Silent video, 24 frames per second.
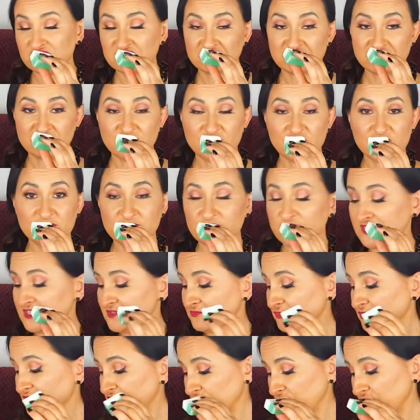Yeah, that
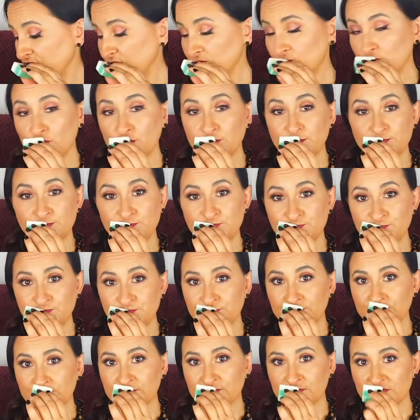smells quite cool.
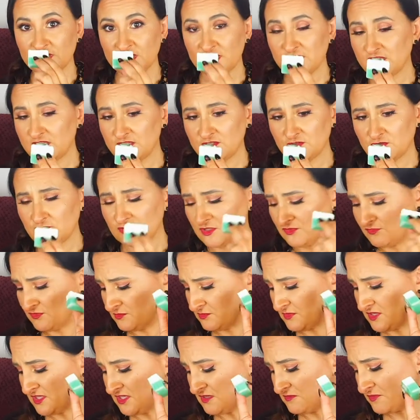And I don't even
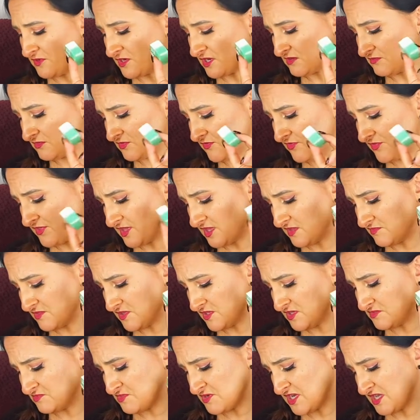mind the bergamot thing
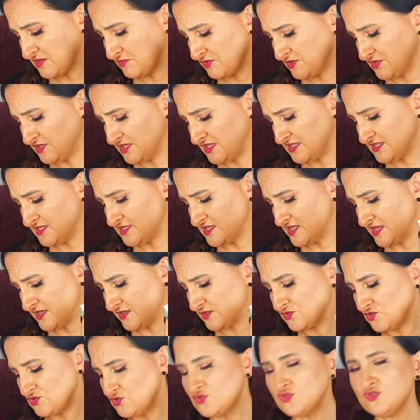because bergamot is like
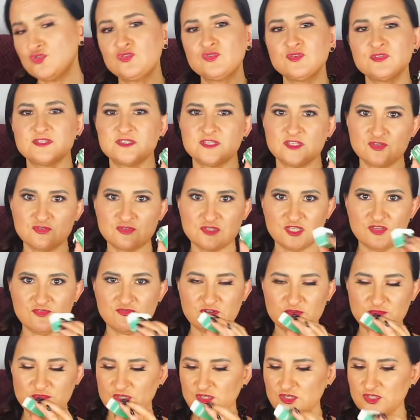too citrusy for
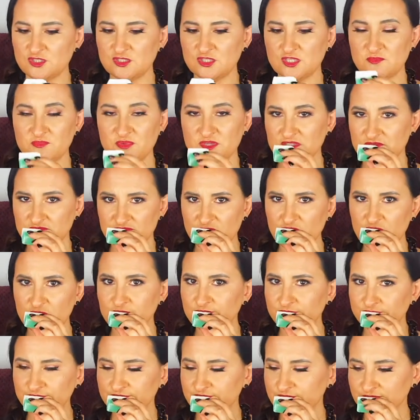me usually, but no,
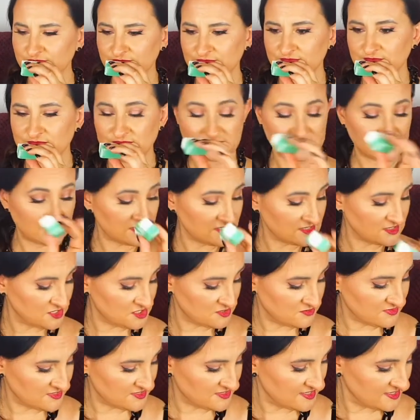that actually
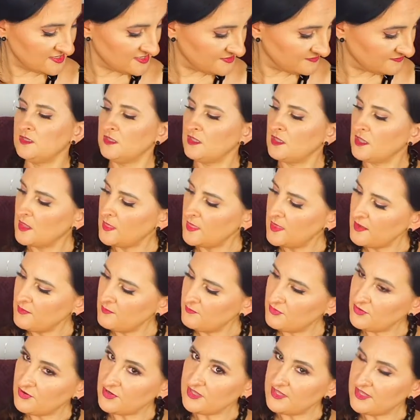smells nice.
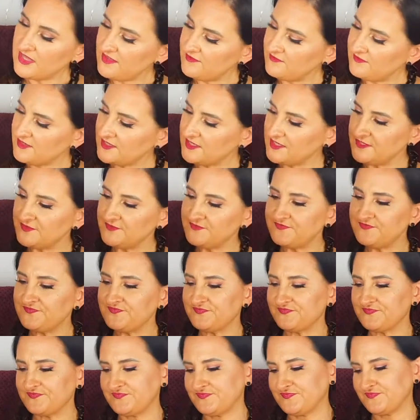Number 11,
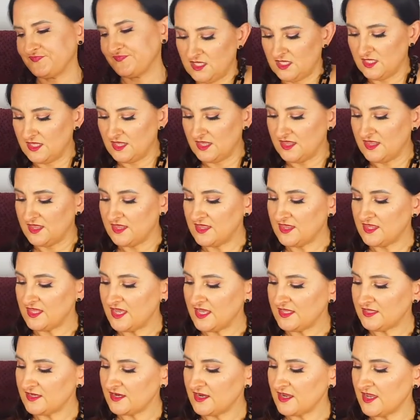
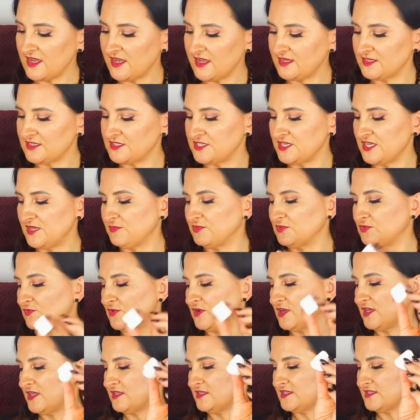another heart-shaped
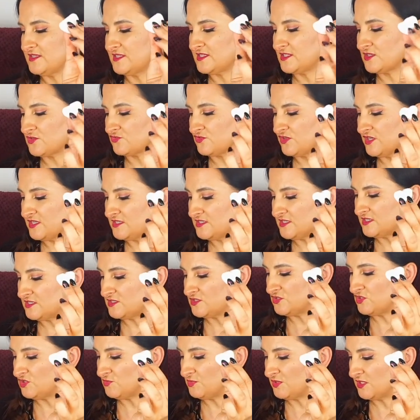one. This is Crazy
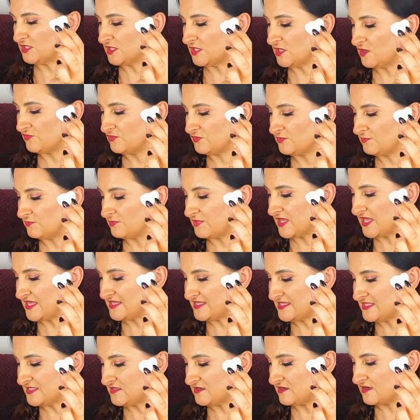Stupid Love
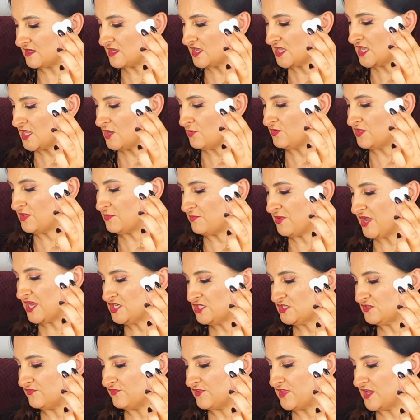Blaster with a
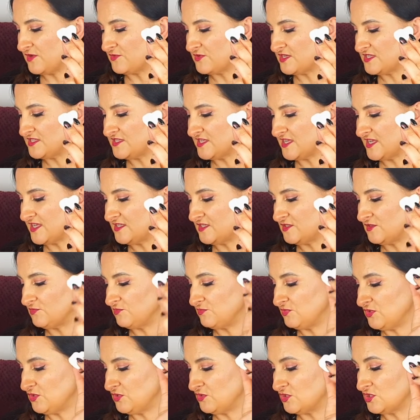passion flower scent and
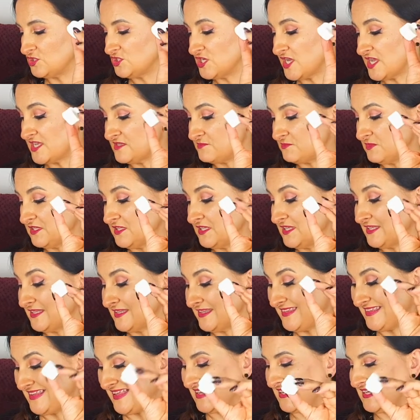pure jasmine and
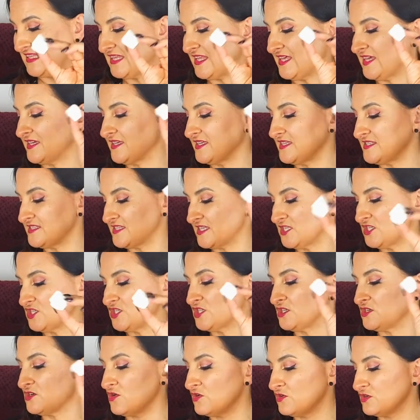ylang-ylang essential
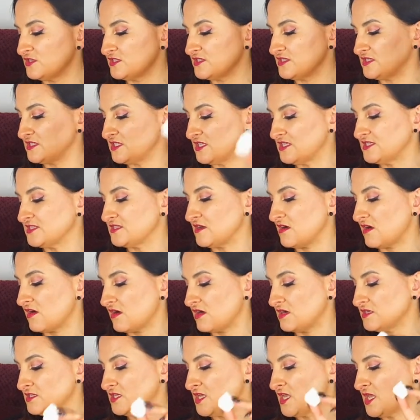oils. This
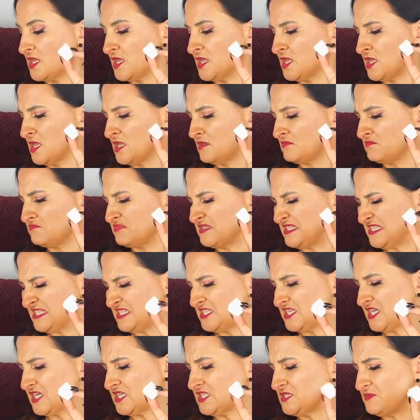heart
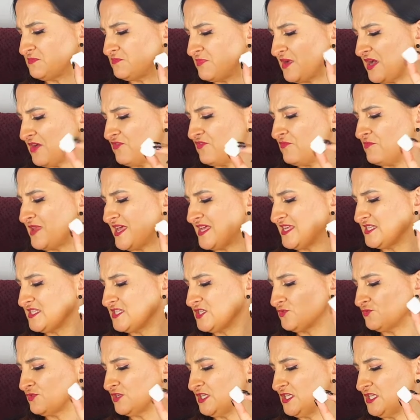detect bath blaster
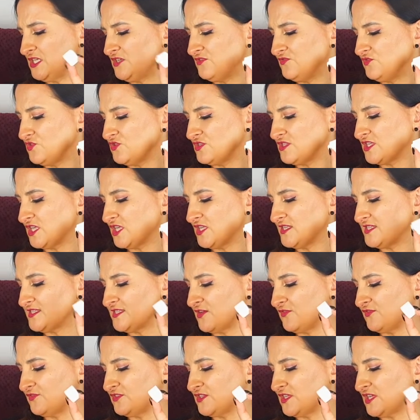will leave your skin
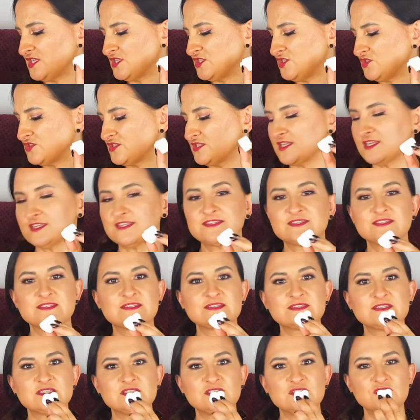soft and your senses
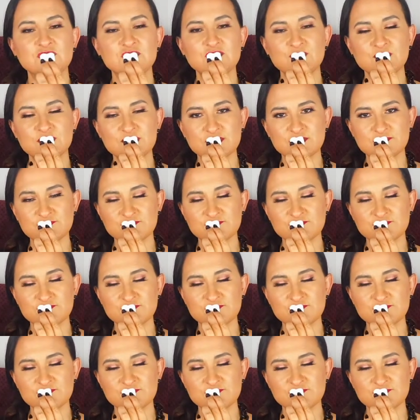seduced.